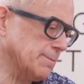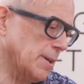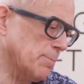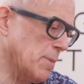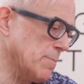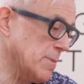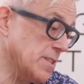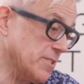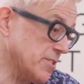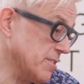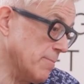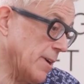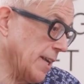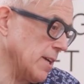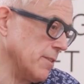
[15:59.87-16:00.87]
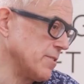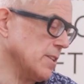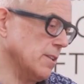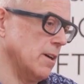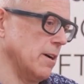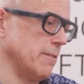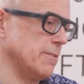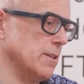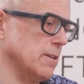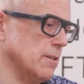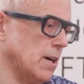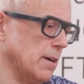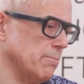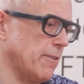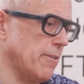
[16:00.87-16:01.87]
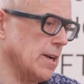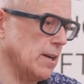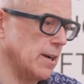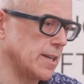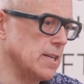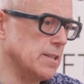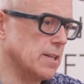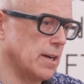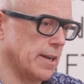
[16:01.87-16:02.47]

maybe this is my gift in life. I'm very lucky that